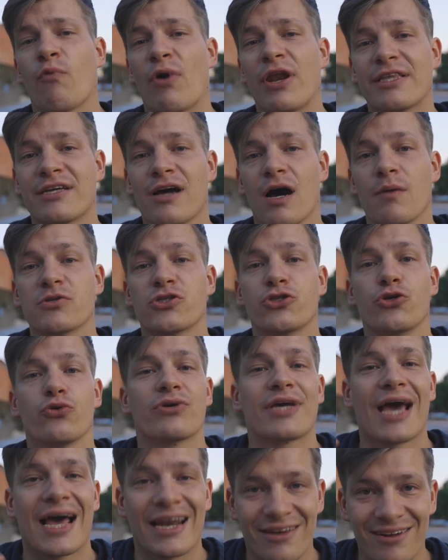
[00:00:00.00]
when it comes to
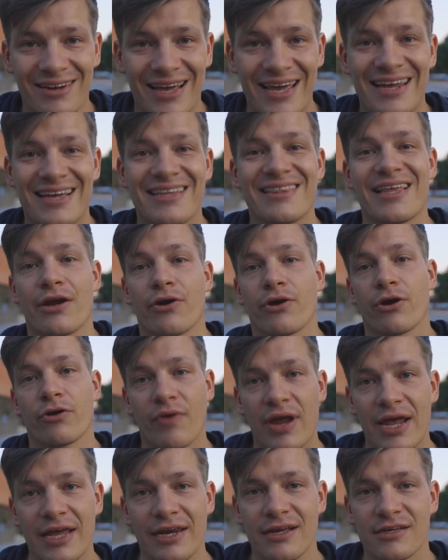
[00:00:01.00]
calculating their
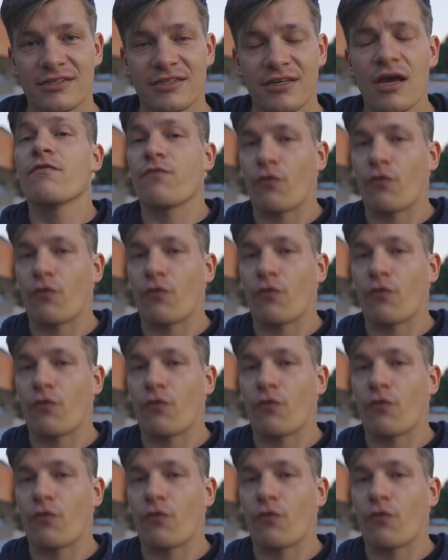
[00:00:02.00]
gradings.